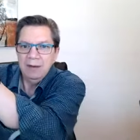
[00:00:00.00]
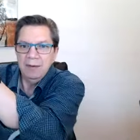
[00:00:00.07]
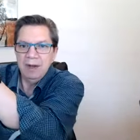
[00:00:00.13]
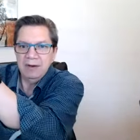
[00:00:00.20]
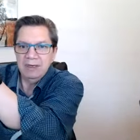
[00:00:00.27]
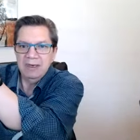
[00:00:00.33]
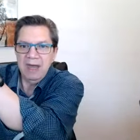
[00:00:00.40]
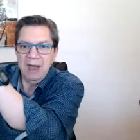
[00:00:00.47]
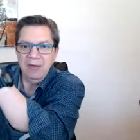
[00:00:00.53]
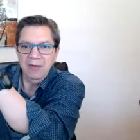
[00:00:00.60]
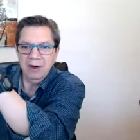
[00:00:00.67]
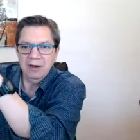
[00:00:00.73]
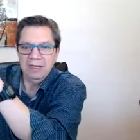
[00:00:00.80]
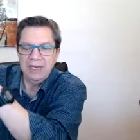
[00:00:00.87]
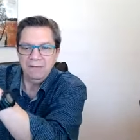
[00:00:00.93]
uh,
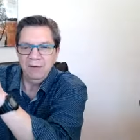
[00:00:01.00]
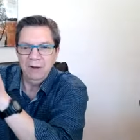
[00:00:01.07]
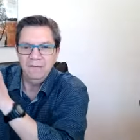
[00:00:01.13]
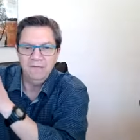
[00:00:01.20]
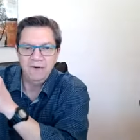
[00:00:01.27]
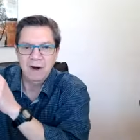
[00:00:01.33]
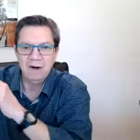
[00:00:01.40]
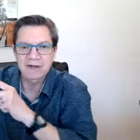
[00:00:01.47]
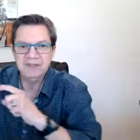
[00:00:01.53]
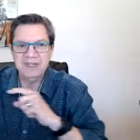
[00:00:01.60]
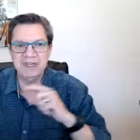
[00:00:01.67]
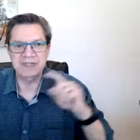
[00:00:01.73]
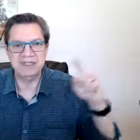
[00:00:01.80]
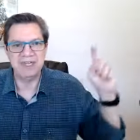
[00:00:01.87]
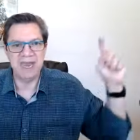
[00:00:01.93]
other different
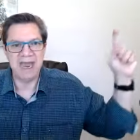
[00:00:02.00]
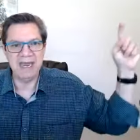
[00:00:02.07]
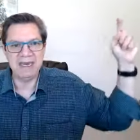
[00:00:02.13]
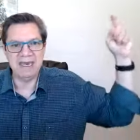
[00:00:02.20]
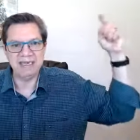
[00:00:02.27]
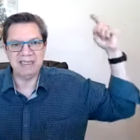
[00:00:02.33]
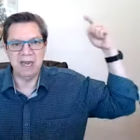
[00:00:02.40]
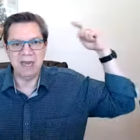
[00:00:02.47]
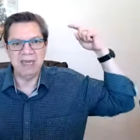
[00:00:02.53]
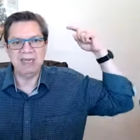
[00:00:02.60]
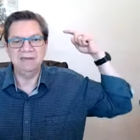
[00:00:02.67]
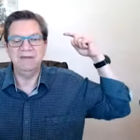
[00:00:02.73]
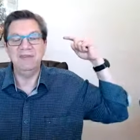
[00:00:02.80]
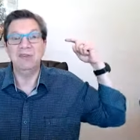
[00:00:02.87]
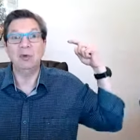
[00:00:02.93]
verses and it's
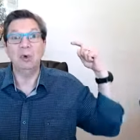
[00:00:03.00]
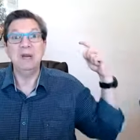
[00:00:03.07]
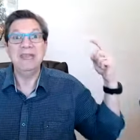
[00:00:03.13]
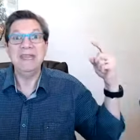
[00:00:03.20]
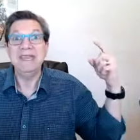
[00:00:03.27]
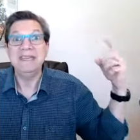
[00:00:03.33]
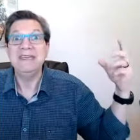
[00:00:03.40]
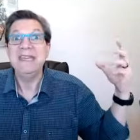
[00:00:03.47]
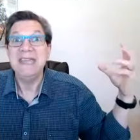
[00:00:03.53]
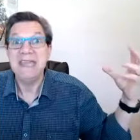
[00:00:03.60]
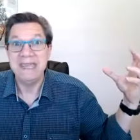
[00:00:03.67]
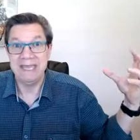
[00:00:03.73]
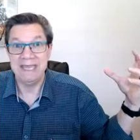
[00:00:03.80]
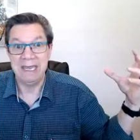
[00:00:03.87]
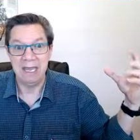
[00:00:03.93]
in
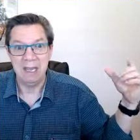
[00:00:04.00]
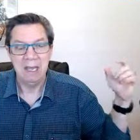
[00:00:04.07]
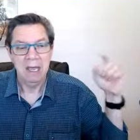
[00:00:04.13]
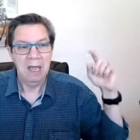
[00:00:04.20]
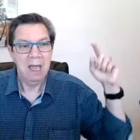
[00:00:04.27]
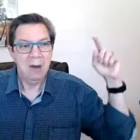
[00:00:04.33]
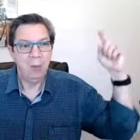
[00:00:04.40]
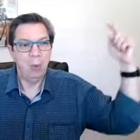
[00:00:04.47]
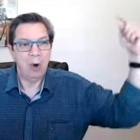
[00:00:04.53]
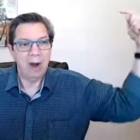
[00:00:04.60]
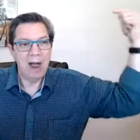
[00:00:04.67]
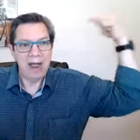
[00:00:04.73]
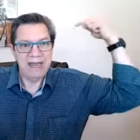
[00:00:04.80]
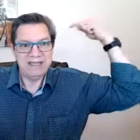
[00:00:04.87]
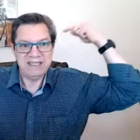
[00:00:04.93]
3d where
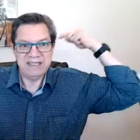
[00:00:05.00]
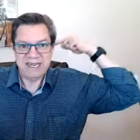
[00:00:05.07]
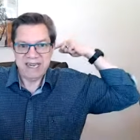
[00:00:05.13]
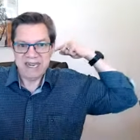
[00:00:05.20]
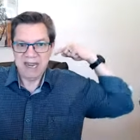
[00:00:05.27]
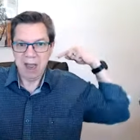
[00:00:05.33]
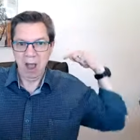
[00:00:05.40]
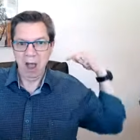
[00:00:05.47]
i see